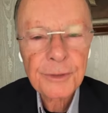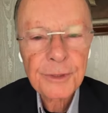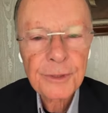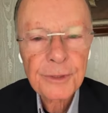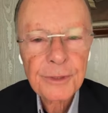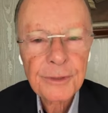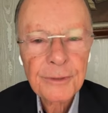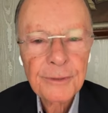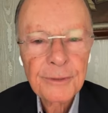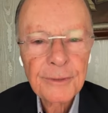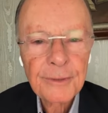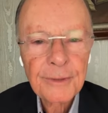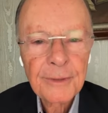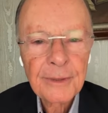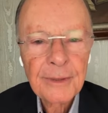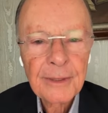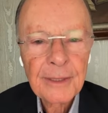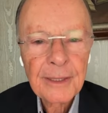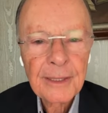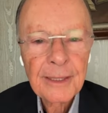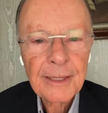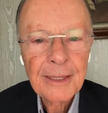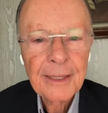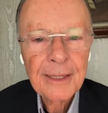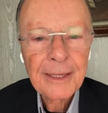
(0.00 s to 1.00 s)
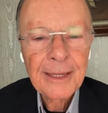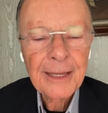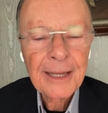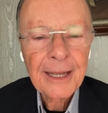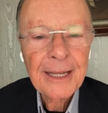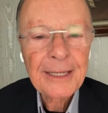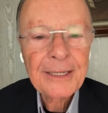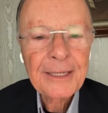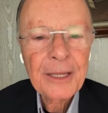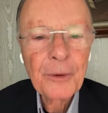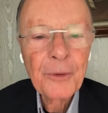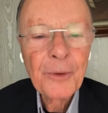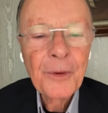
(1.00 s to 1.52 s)
Jesus.
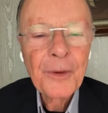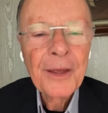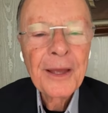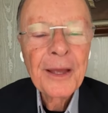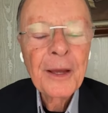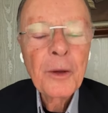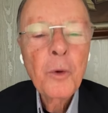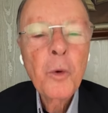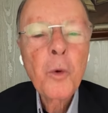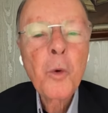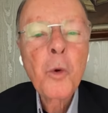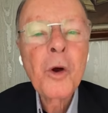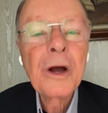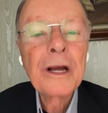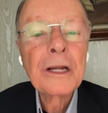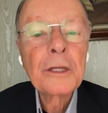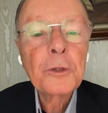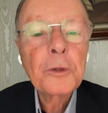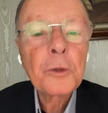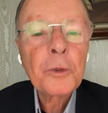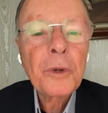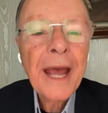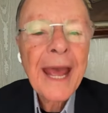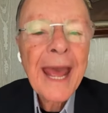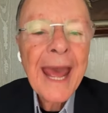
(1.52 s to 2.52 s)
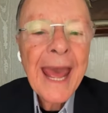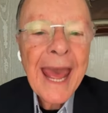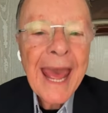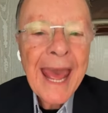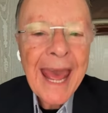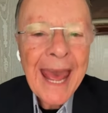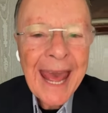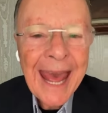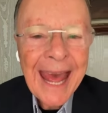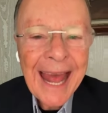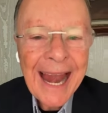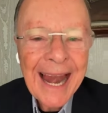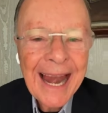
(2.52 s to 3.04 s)
So
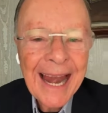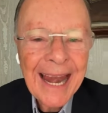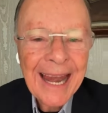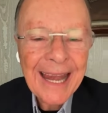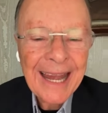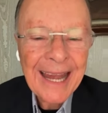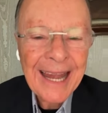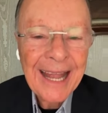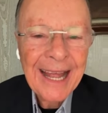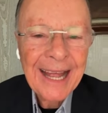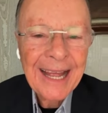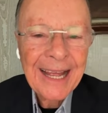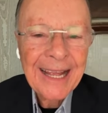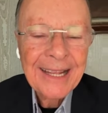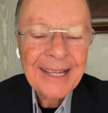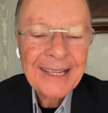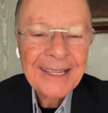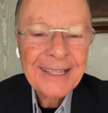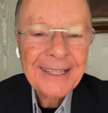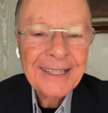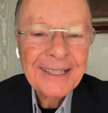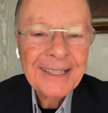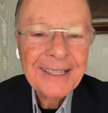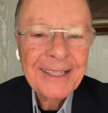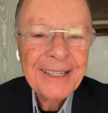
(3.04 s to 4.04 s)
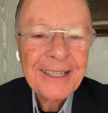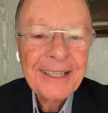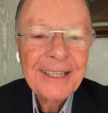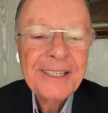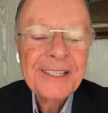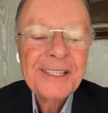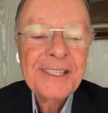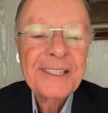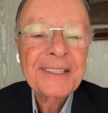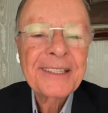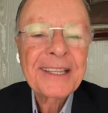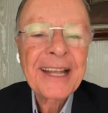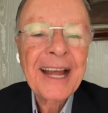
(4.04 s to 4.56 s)
when they
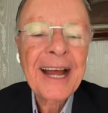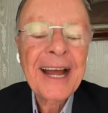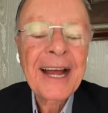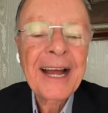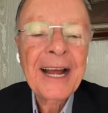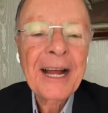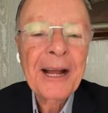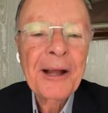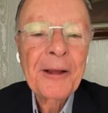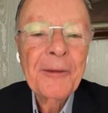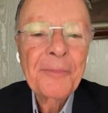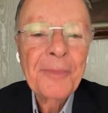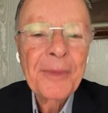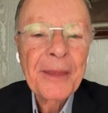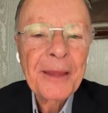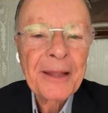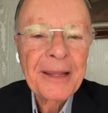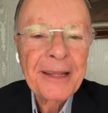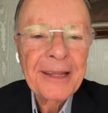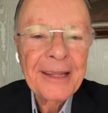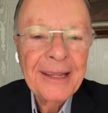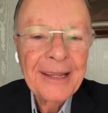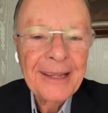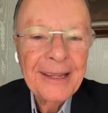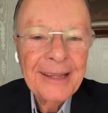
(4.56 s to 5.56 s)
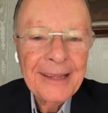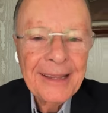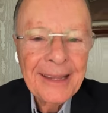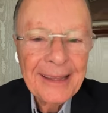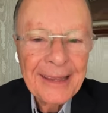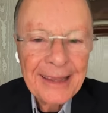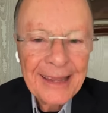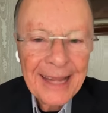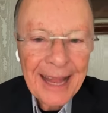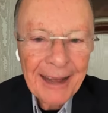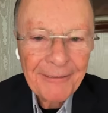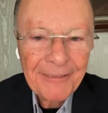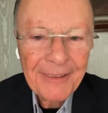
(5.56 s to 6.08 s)
are
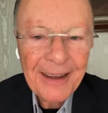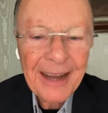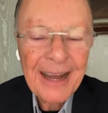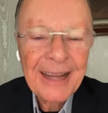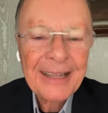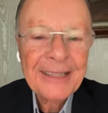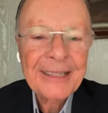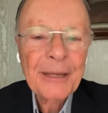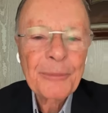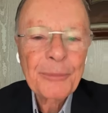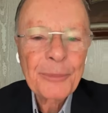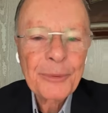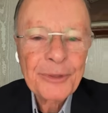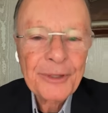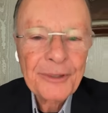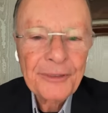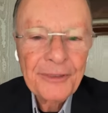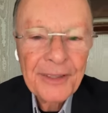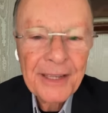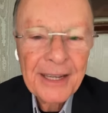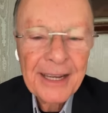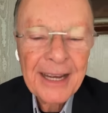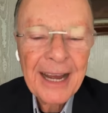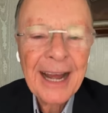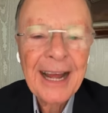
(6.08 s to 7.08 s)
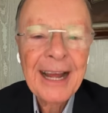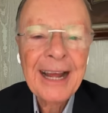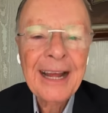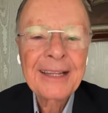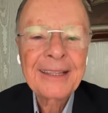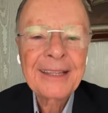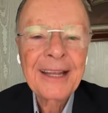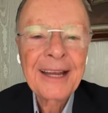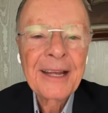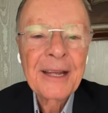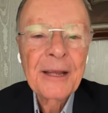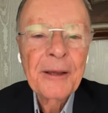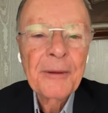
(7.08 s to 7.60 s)
washed, purified,
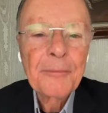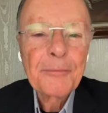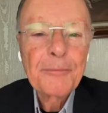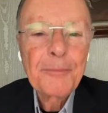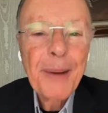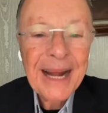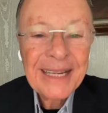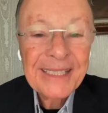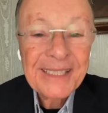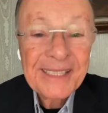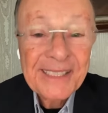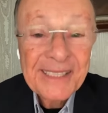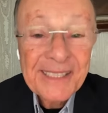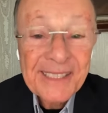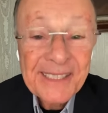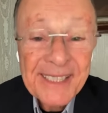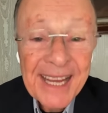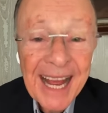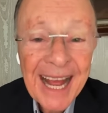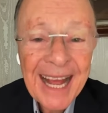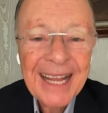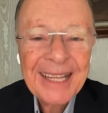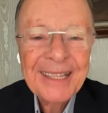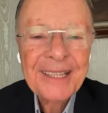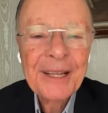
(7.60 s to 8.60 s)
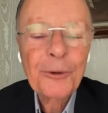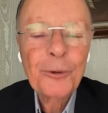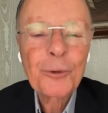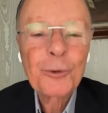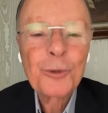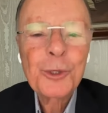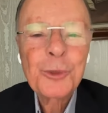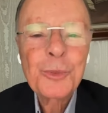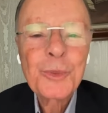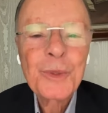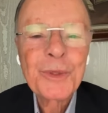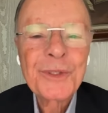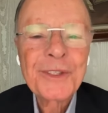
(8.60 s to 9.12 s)
baptized in the
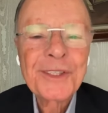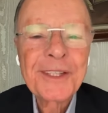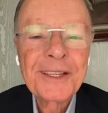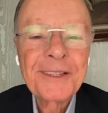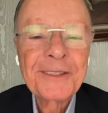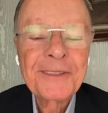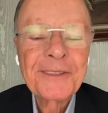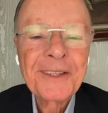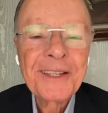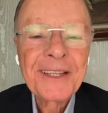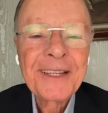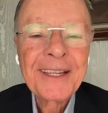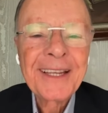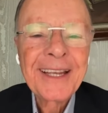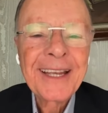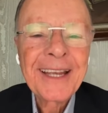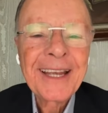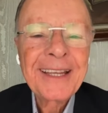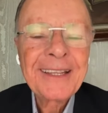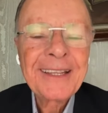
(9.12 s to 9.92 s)
Holy Spirit,